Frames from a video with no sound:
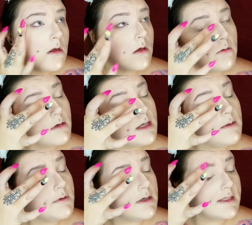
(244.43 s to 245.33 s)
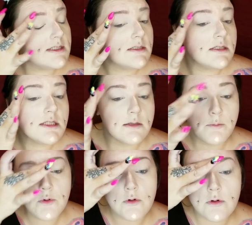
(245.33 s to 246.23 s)
I want to keep it nice and
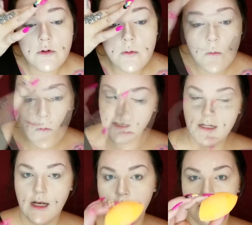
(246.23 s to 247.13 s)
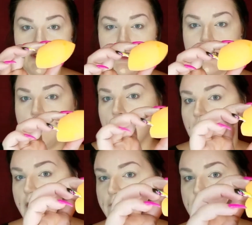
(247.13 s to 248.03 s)
simple. And then I'm going to take
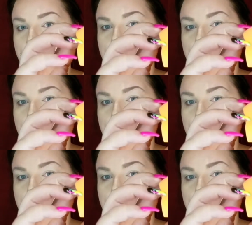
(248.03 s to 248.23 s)
my Real